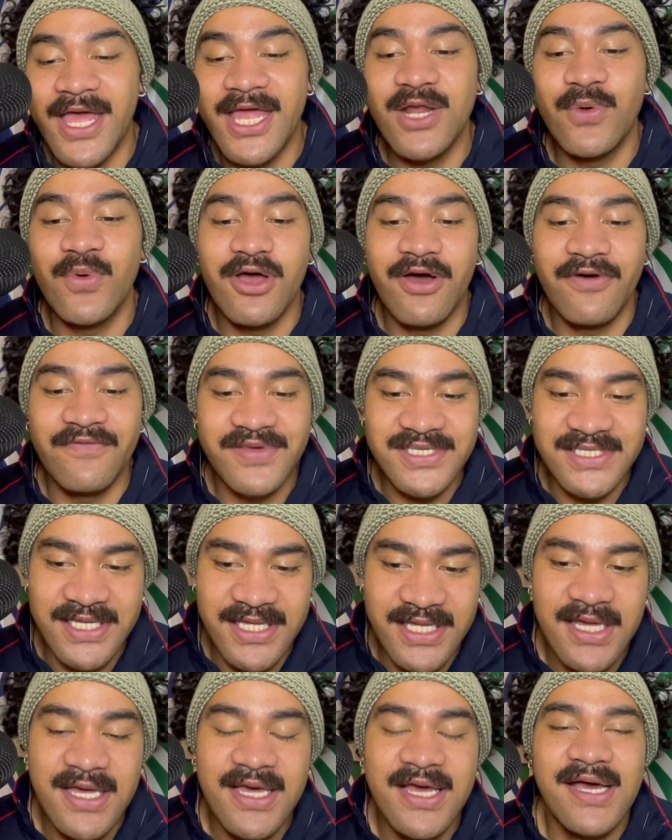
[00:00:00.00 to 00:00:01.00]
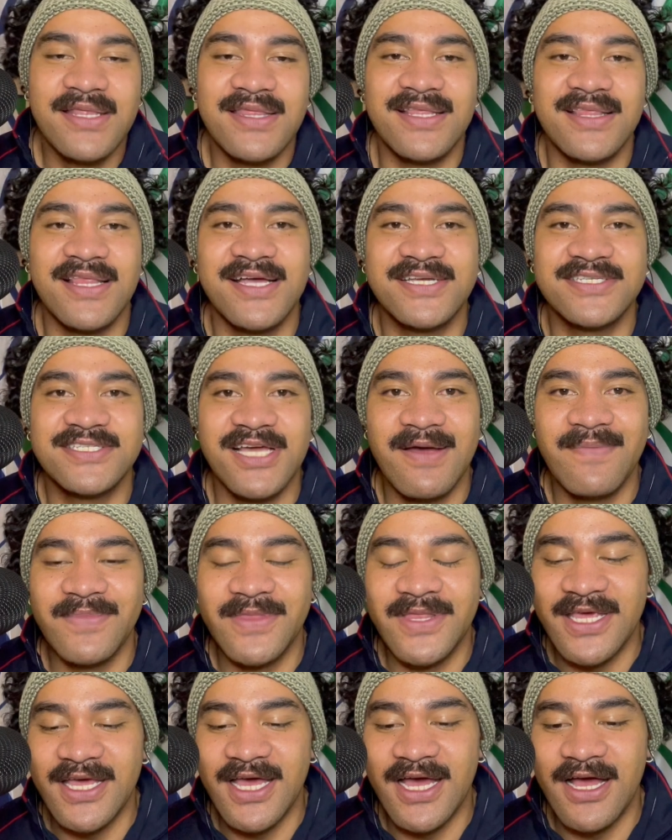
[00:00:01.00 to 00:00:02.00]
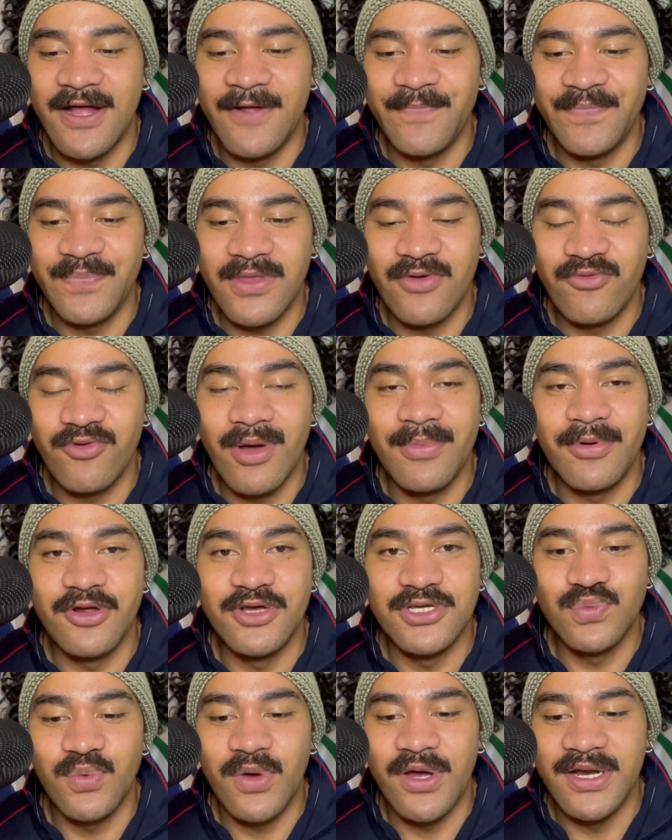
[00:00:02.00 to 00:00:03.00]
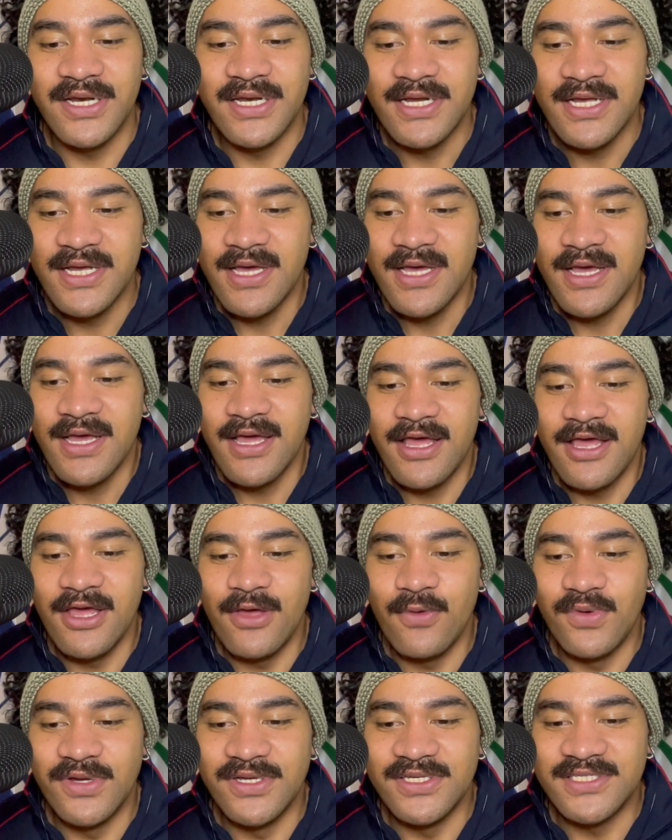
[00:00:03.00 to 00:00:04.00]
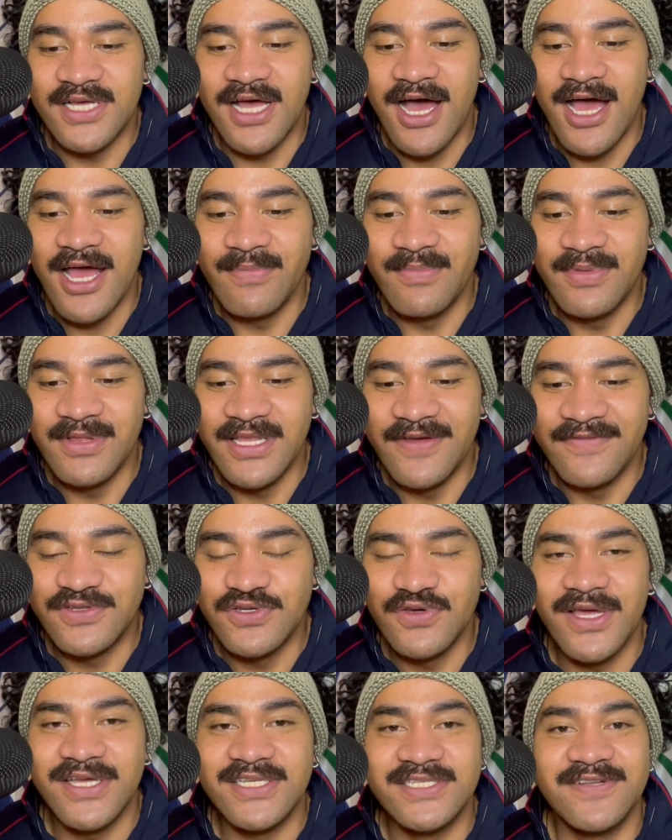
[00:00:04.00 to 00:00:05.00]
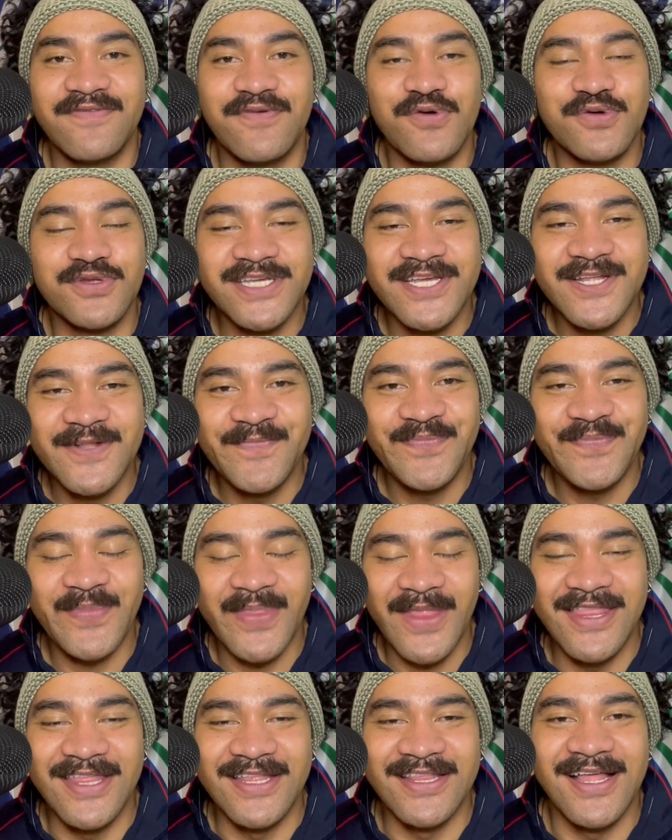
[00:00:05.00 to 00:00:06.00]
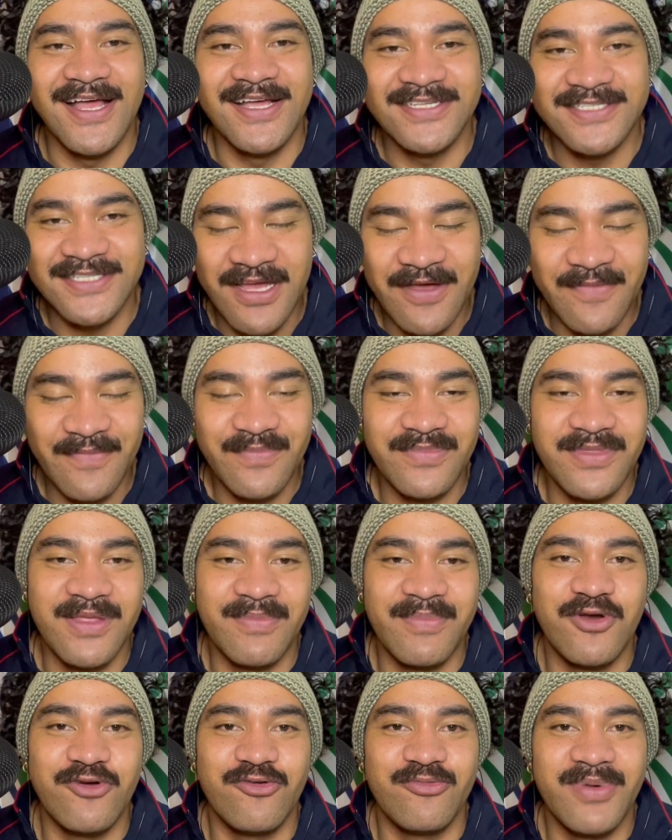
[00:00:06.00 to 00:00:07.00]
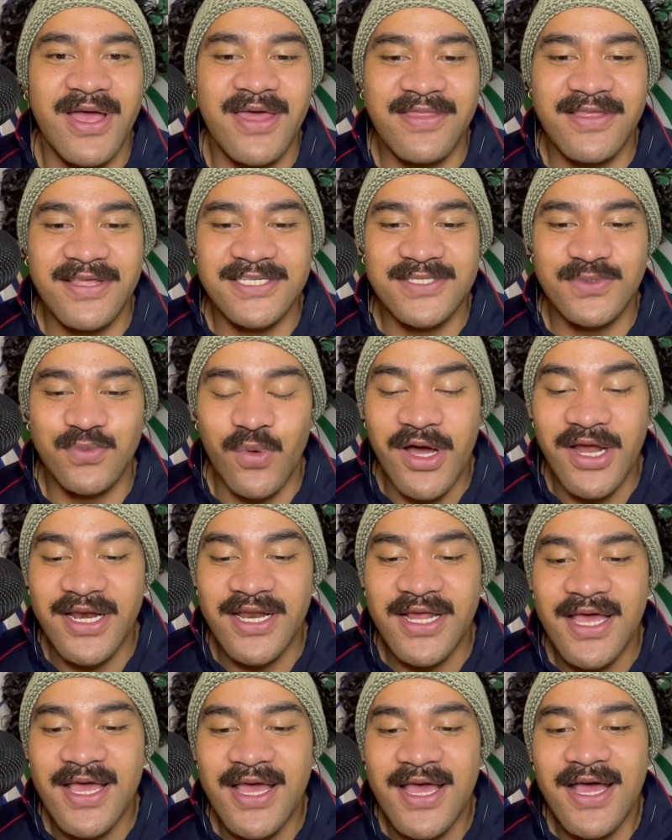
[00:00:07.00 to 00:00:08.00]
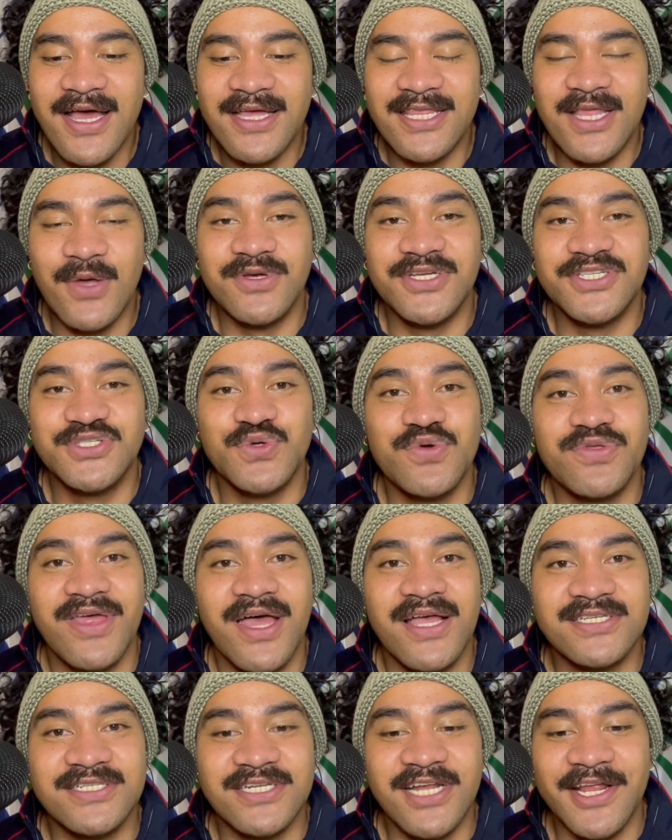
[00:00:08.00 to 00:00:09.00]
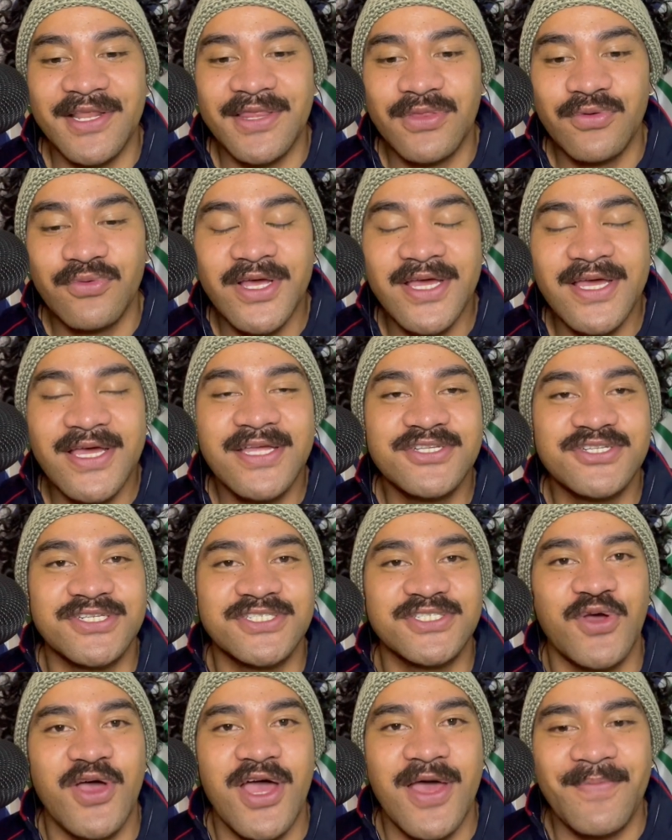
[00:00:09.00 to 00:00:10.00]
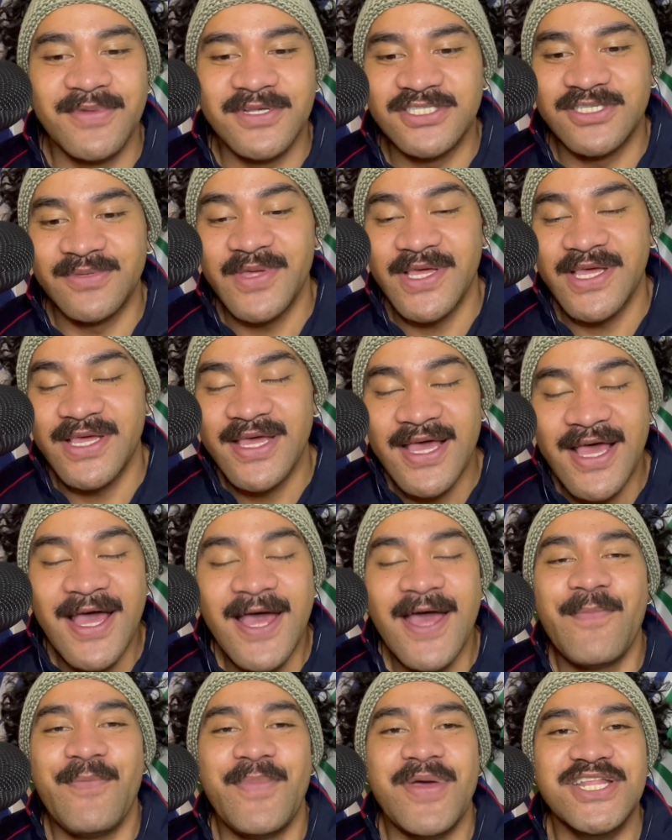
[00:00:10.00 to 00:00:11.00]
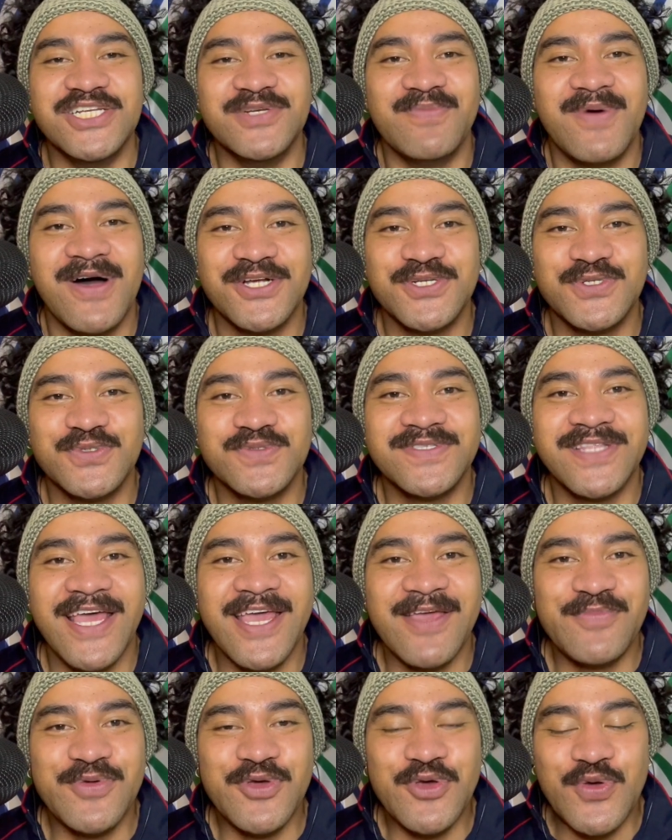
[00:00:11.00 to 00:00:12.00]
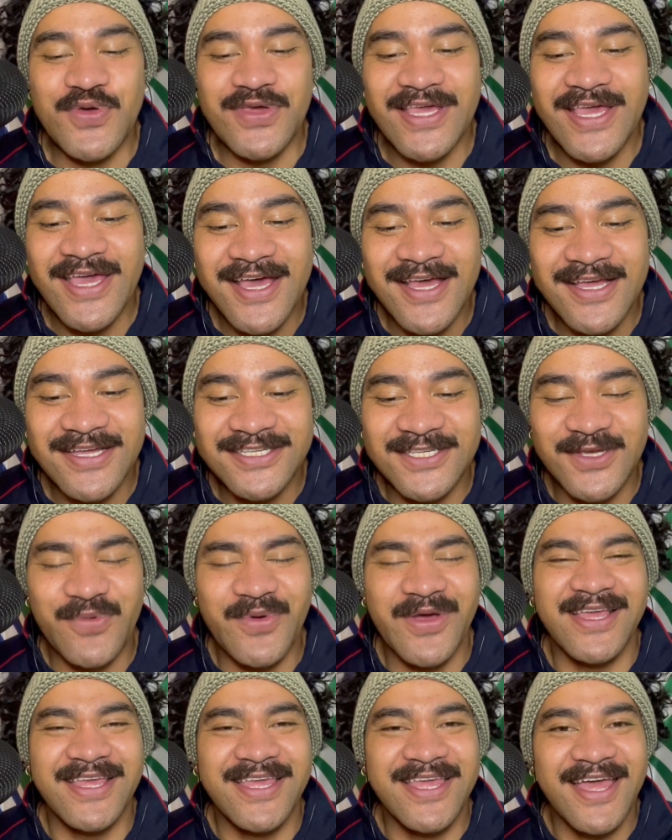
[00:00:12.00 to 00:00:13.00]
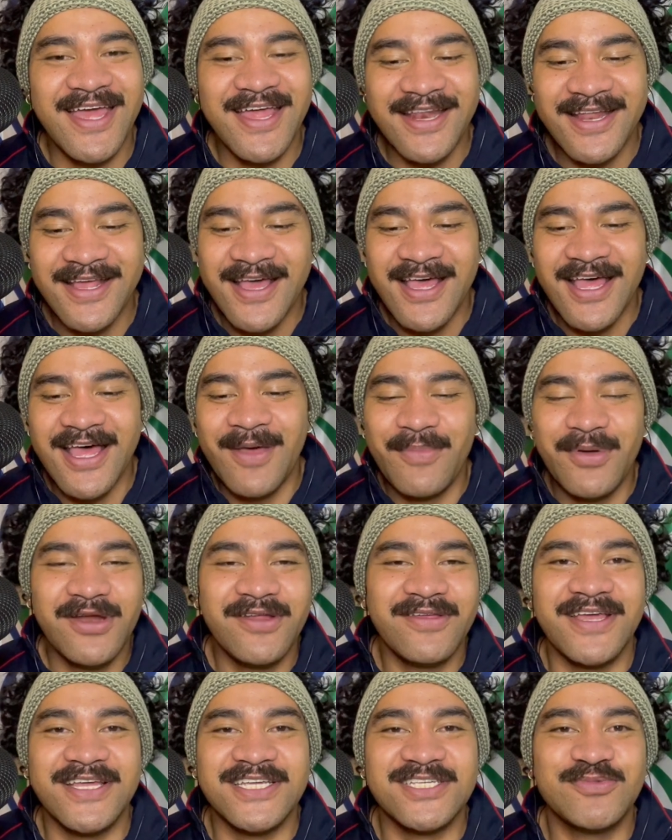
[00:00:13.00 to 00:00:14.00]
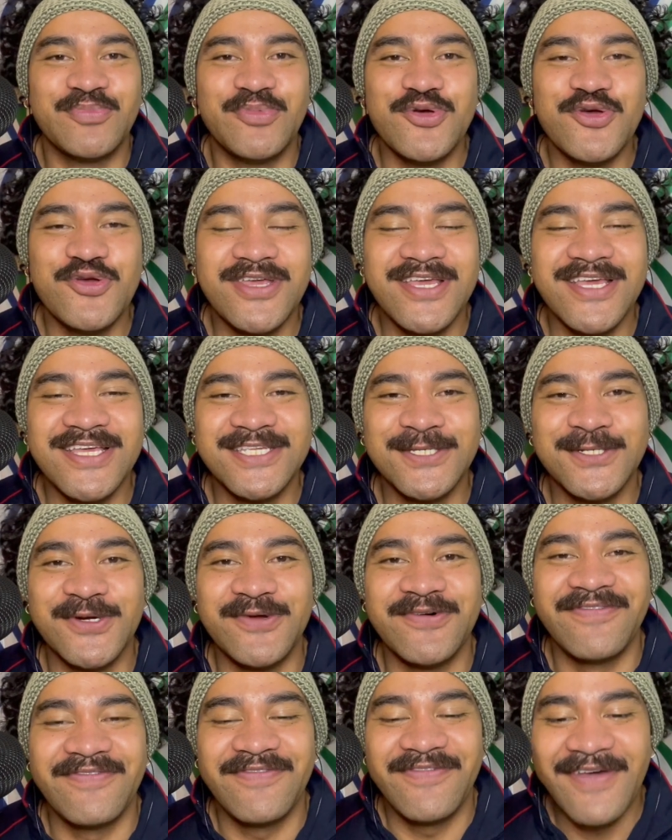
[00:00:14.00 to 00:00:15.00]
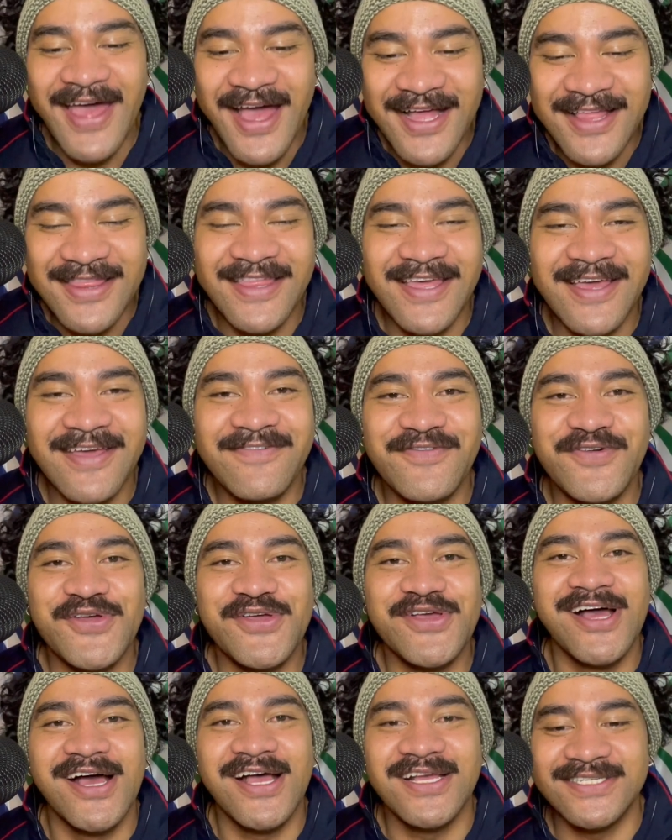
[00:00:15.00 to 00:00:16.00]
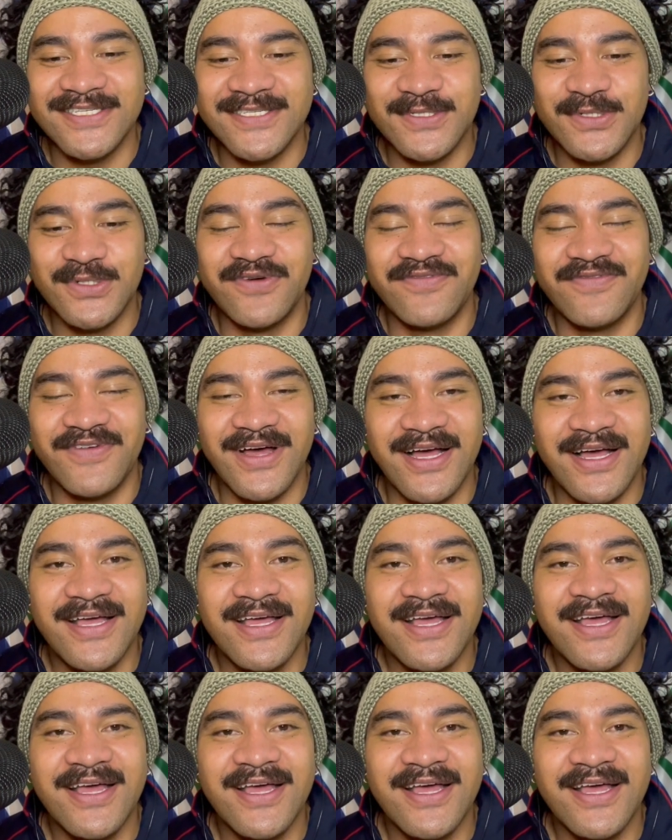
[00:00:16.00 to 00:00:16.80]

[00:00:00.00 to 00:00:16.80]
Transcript: Anyway, obviously, the last time the Rabbitohs won, it was, I believe, 2014, and the last time the Penrith Panthers won, that was 2003. Just so happens to be Benji Marshall's debut year. So again, a bit of that spooky sort of fact there for you guys to sort of